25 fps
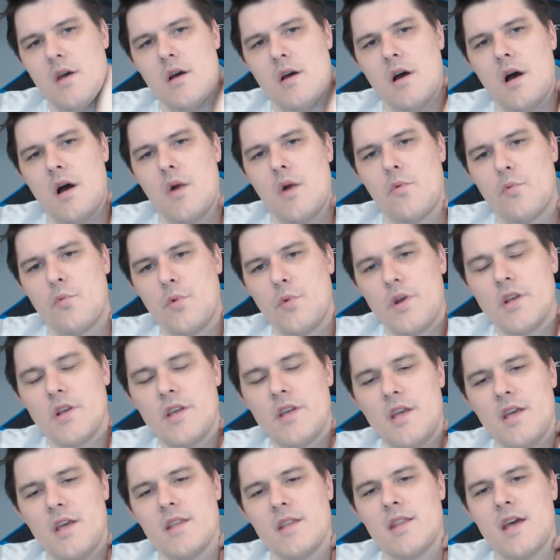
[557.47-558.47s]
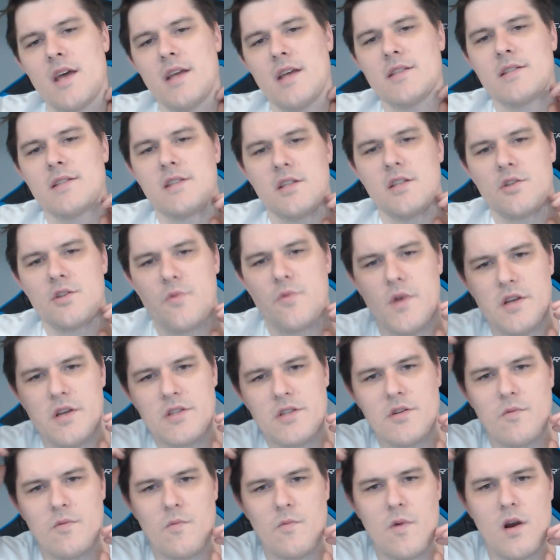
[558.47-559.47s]
really in that
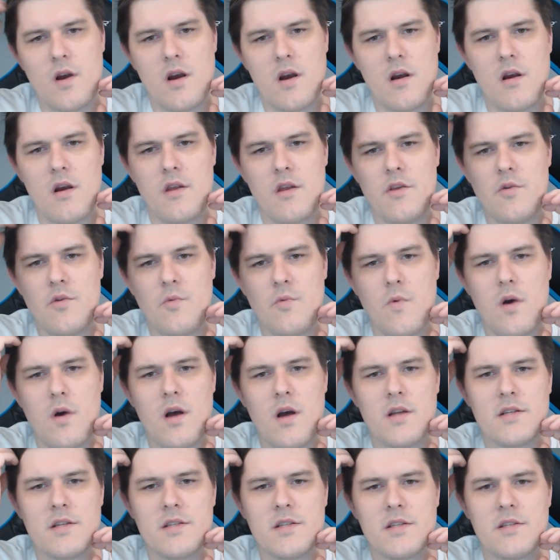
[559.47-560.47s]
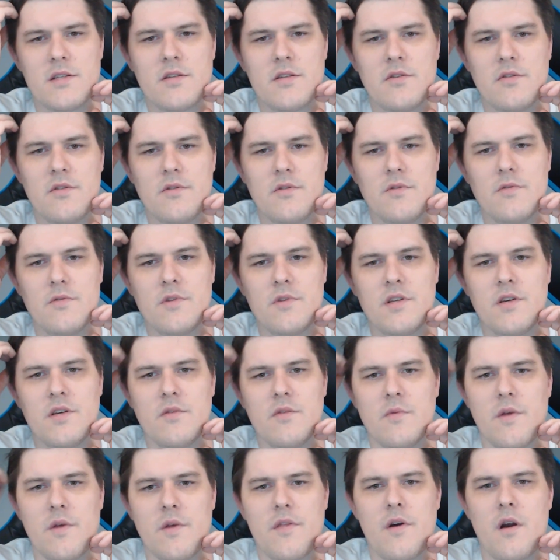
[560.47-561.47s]
situation where you want to deal
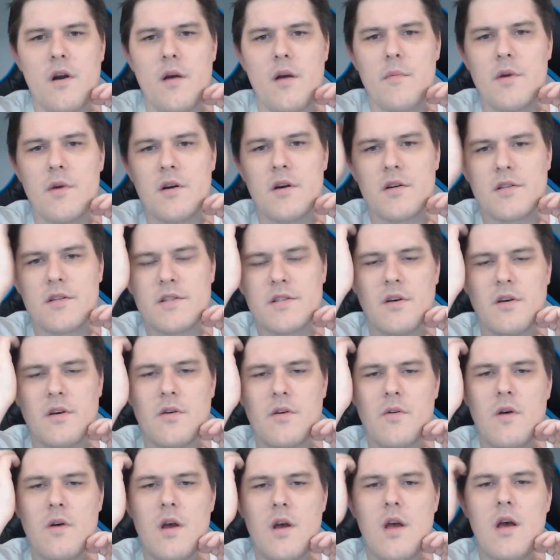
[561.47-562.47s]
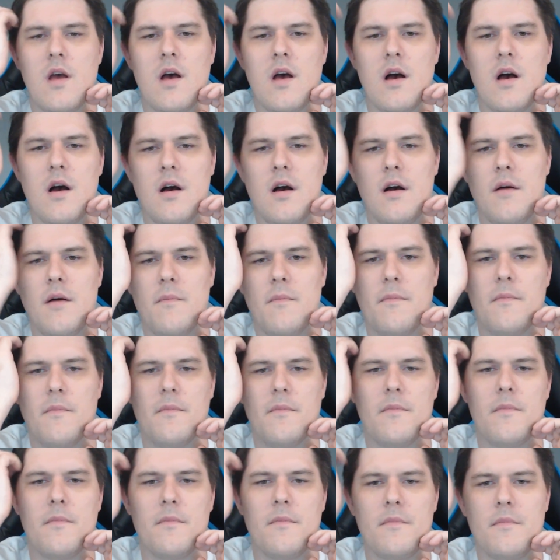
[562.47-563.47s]
with armor. So,
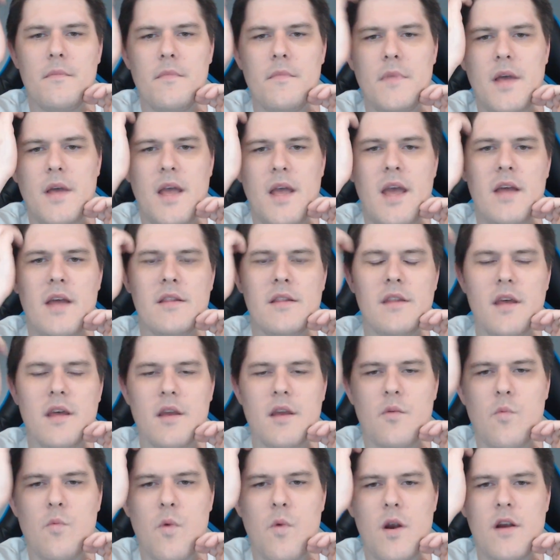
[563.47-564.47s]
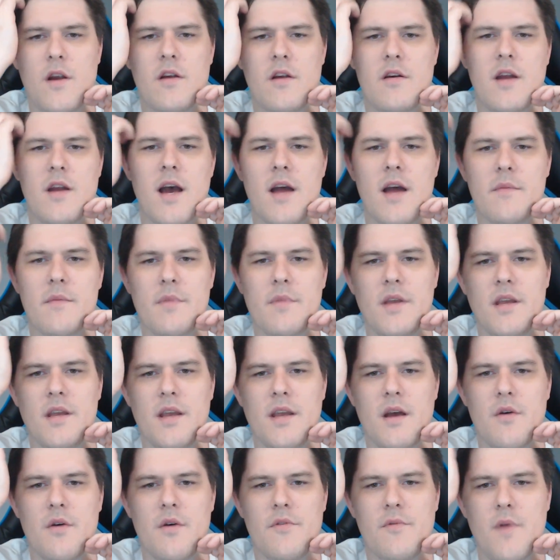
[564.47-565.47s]
and like where you're not being
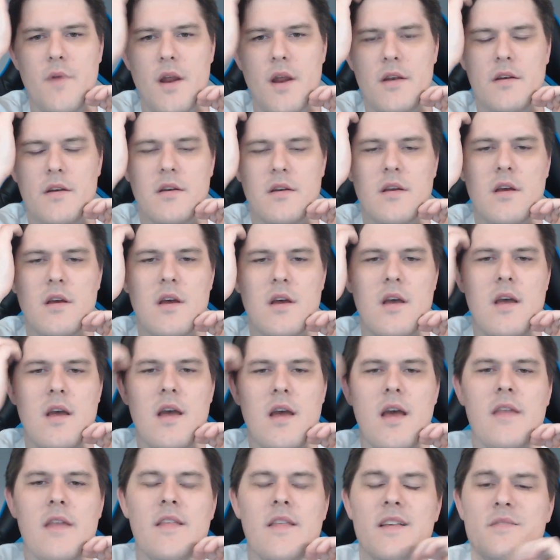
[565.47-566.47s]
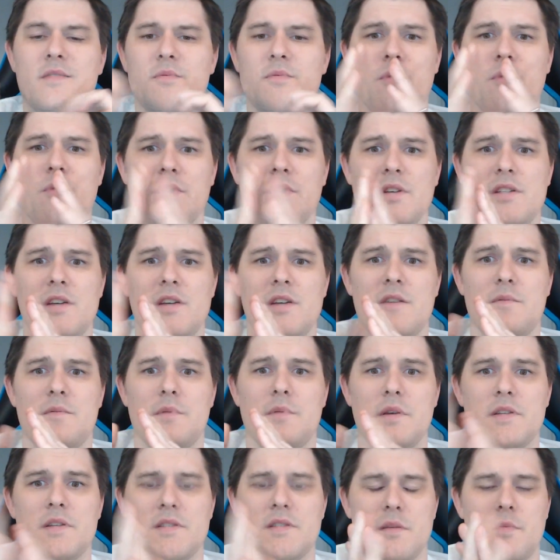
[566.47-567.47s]
out threatened. And that's a really tough
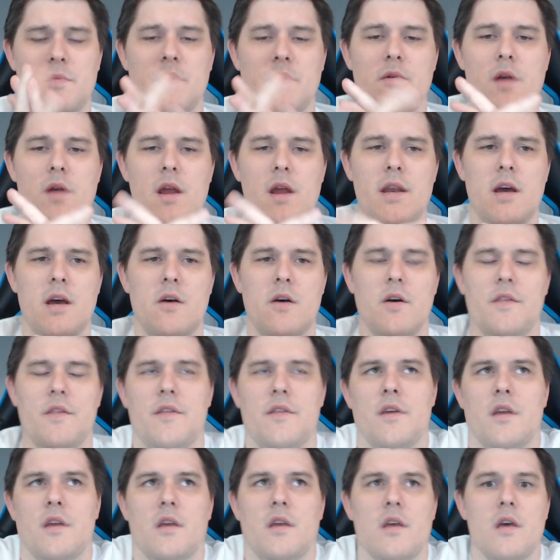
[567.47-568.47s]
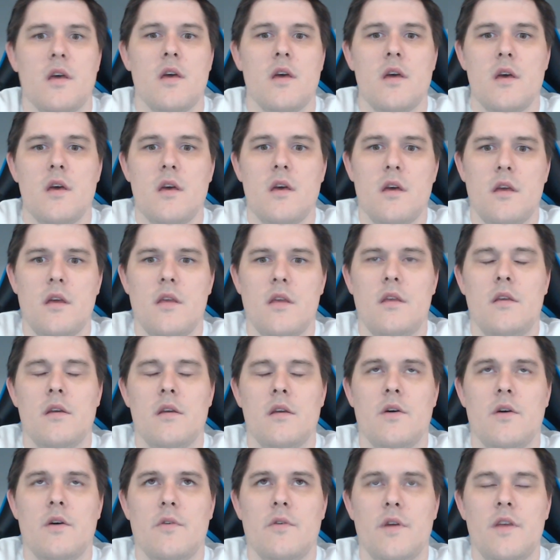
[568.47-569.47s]
place to be right now. I think,
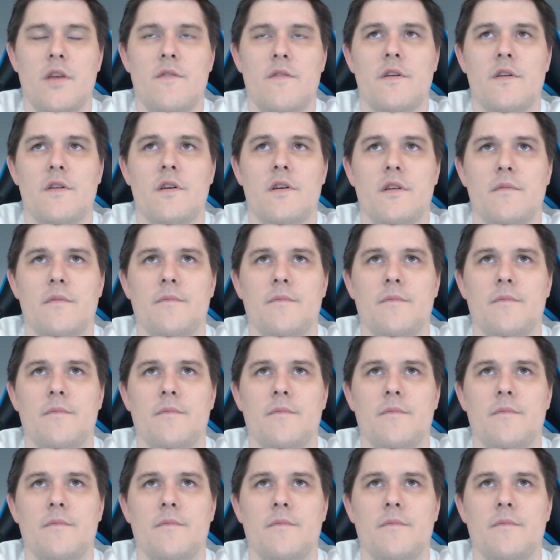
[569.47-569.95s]
even,